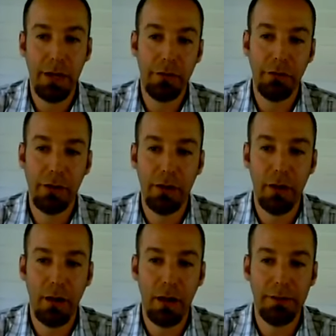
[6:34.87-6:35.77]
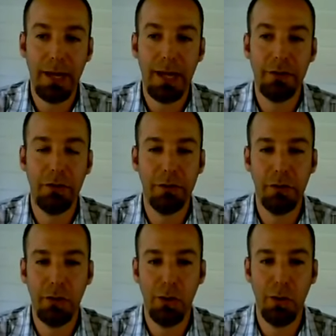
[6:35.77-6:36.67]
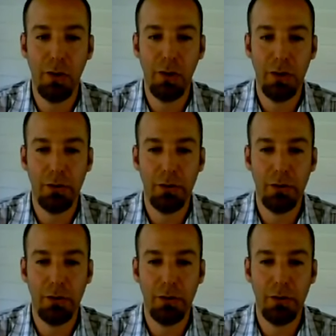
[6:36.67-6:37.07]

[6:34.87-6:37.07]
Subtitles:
actually attach it to